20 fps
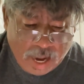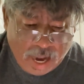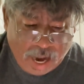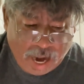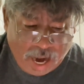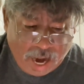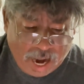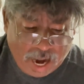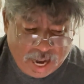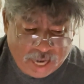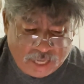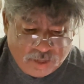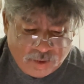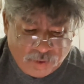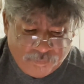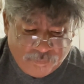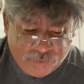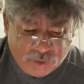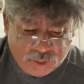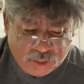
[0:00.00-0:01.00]
has
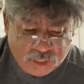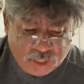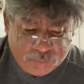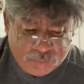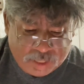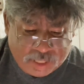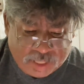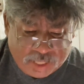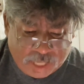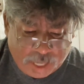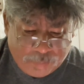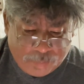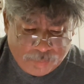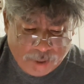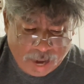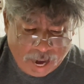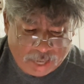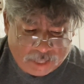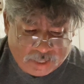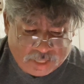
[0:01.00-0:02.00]
officially been sent
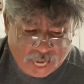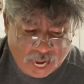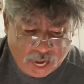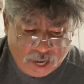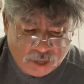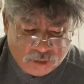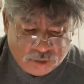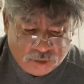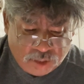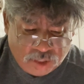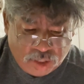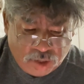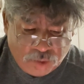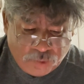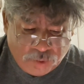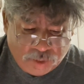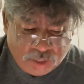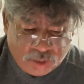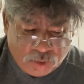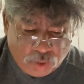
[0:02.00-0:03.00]
back down to the U.S.